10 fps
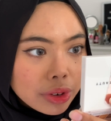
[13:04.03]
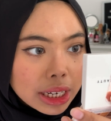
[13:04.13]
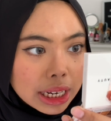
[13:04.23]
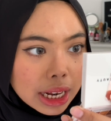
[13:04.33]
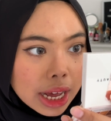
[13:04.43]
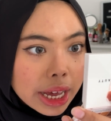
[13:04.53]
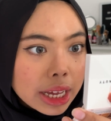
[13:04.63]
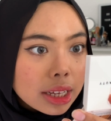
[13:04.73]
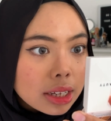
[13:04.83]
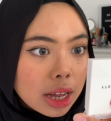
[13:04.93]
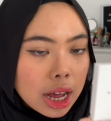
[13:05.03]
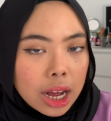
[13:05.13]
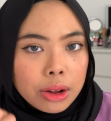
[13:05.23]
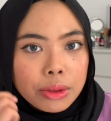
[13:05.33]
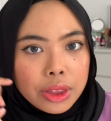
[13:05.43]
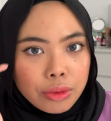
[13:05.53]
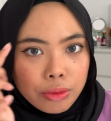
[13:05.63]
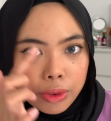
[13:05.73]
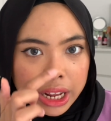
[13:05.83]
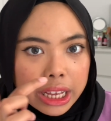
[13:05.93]
really like how the
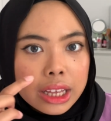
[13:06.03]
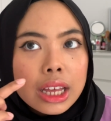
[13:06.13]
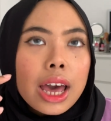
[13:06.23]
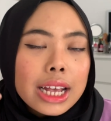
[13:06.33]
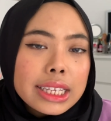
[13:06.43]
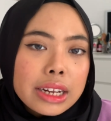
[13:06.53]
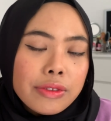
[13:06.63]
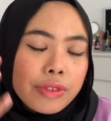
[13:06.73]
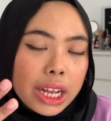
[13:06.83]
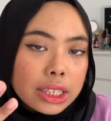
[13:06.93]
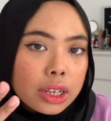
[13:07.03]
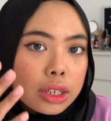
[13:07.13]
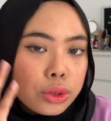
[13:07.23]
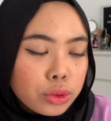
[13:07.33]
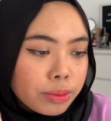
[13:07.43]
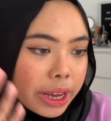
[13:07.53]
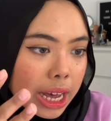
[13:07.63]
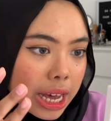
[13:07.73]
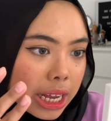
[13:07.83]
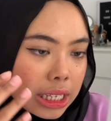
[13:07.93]
ring has an effect to my
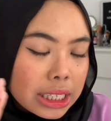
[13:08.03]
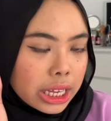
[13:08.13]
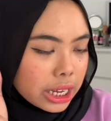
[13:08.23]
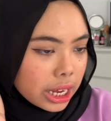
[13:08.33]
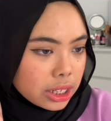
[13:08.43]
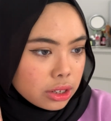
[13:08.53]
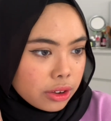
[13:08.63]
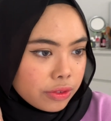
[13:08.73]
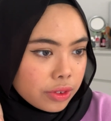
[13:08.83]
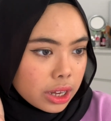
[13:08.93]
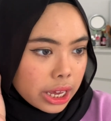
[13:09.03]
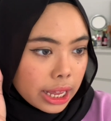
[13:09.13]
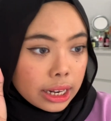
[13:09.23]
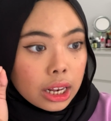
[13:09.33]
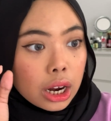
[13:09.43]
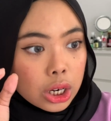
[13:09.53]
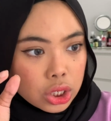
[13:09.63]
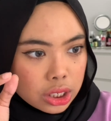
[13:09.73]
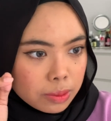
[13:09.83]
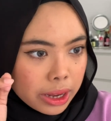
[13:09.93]
eyes. It kind of
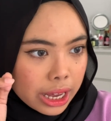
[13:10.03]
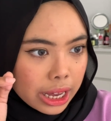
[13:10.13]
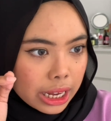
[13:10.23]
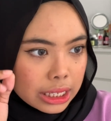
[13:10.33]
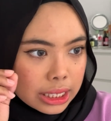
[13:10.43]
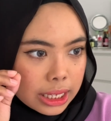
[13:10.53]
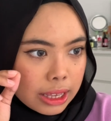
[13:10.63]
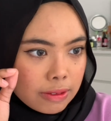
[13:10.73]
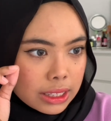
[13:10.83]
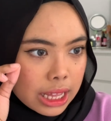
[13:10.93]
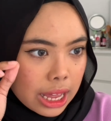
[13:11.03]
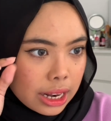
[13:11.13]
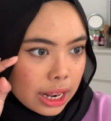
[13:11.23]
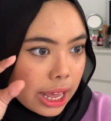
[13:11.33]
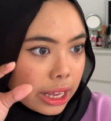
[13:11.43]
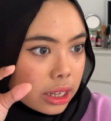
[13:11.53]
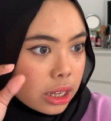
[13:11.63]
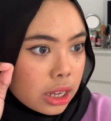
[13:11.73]
enlarges my eyes. It gives that like